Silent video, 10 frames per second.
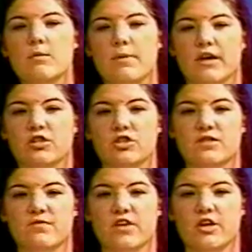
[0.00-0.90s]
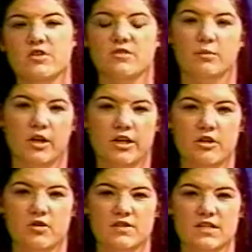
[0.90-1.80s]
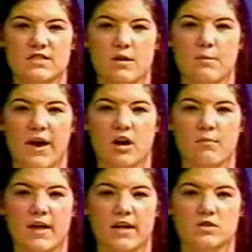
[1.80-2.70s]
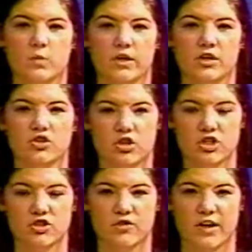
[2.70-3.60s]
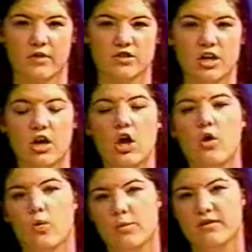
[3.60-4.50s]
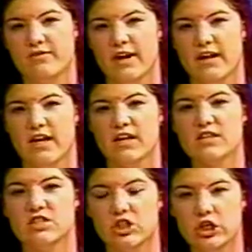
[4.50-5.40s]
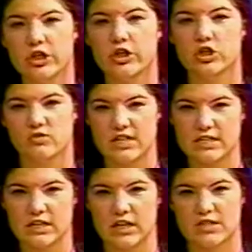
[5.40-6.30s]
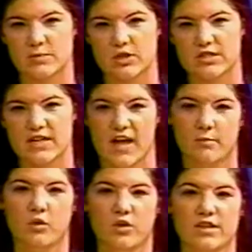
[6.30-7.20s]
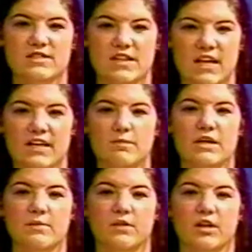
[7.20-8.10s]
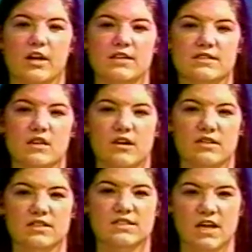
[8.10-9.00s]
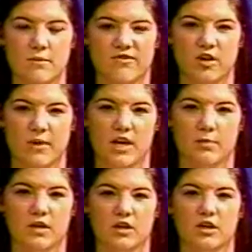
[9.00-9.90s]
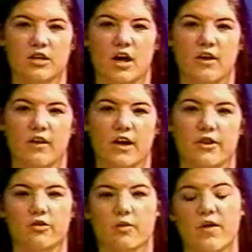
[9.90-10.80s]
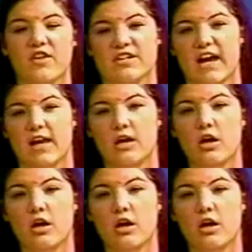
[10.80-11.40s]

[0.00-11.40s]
Pictures and videos of bloody noses, paramedics wheeling stretchers around, women fighting, security guards wrestling customers, and employees yelling at people to stop filming appeared online throughout the day.